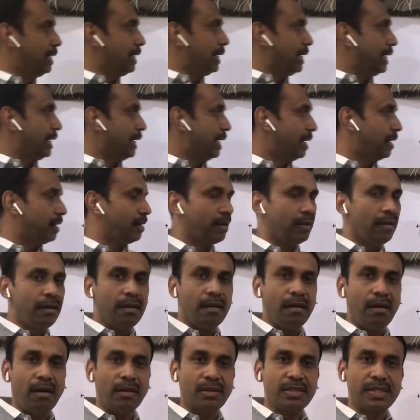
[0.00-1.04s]
Here,
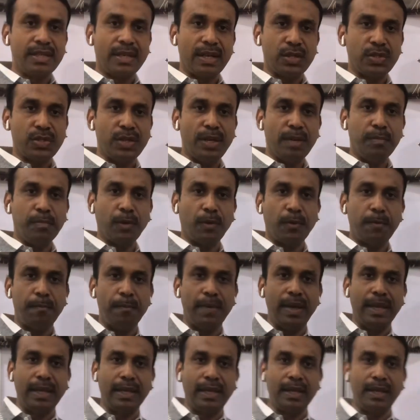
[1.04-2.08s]
oxidation number of
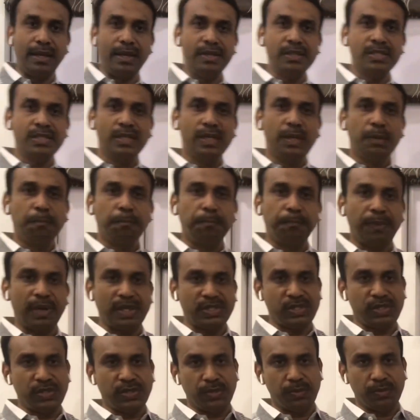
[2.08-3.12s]
manganese
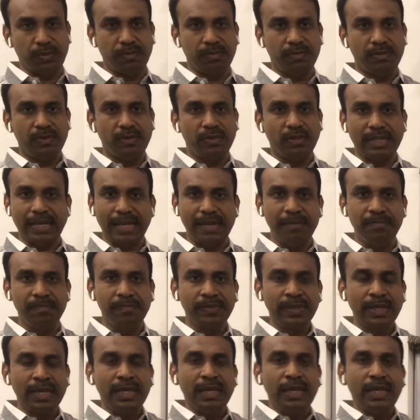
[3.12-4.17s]
+2. Okay?
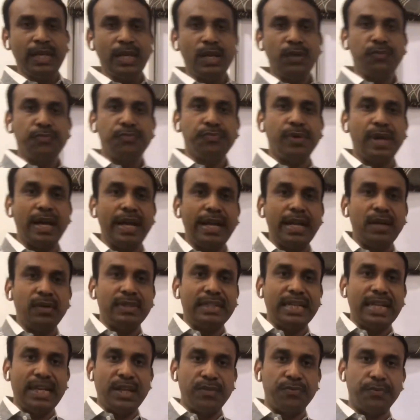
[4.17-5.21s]
Now find out
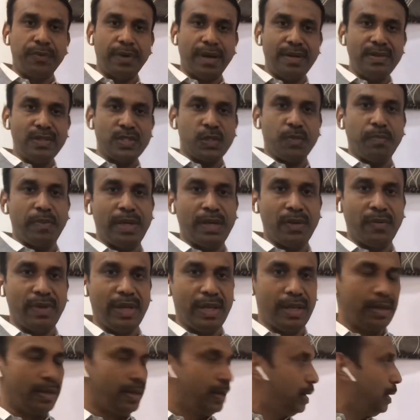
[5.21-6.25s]
the difference
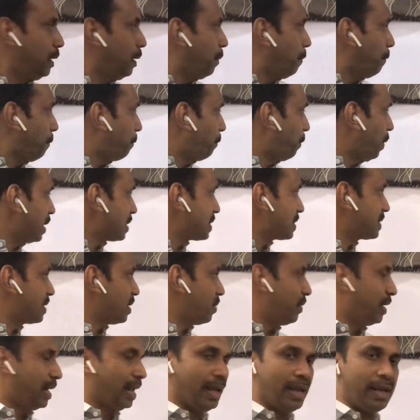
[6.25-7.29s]
between
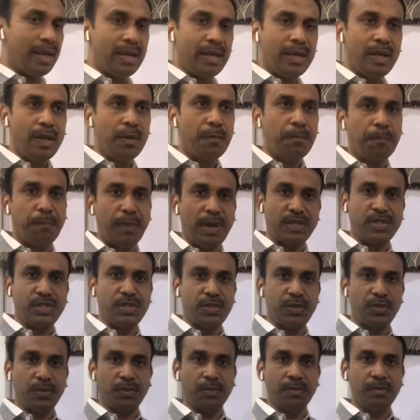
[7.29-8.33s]
+7 and
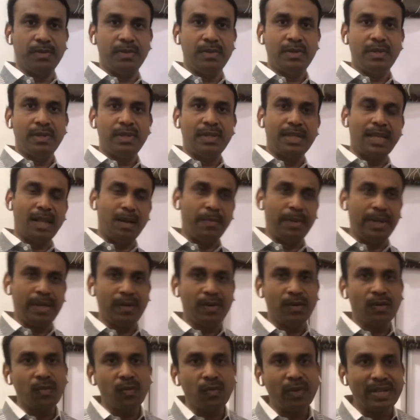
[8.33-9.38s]
+2. Tell
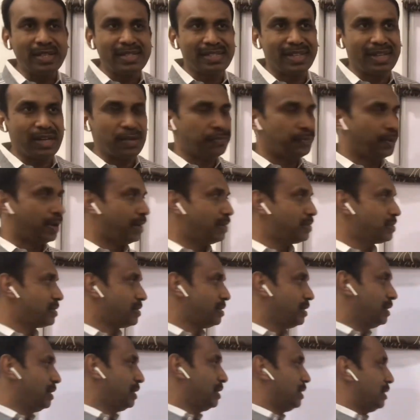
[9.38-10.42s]
me, what is the
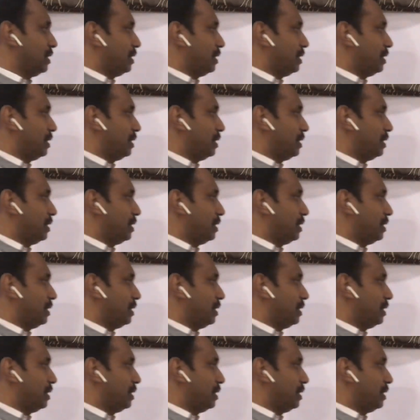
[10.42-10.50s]
difference?